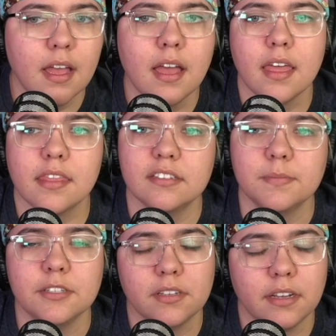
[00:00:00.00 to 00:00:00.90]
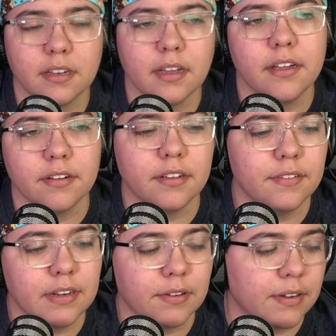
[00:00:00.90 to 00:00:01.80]
This music, I don't know if
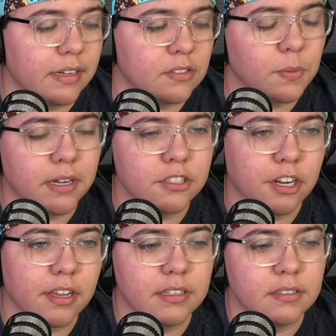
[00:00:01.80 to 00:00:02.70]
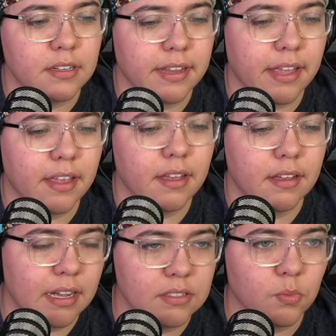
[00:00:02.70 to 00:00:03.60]
anyone else watching
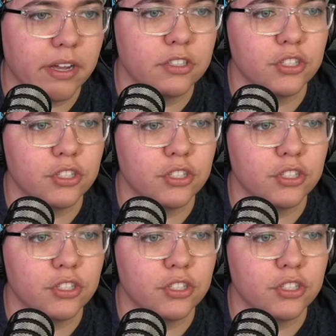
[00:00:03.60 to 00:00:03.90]
has watched